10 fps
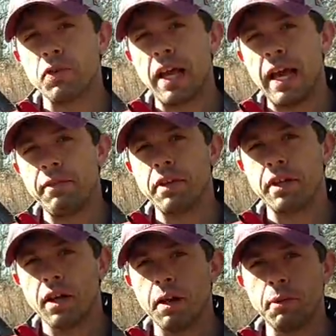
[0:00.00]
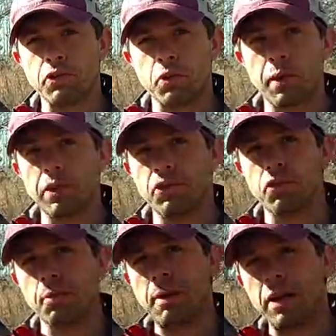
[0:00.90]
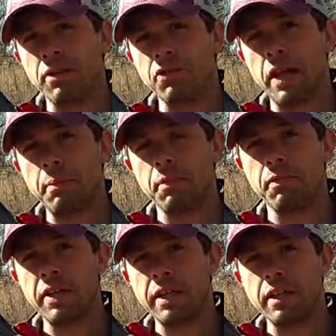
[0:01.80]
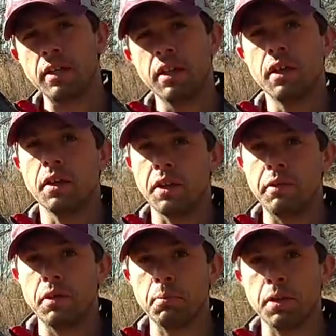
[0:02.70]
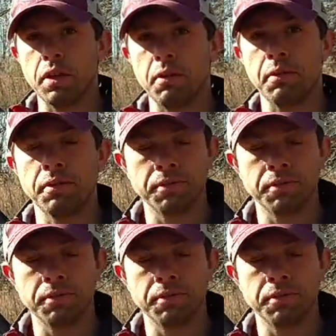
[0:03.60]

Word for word: If you have any comments or questions about this type of feeding, leave them below.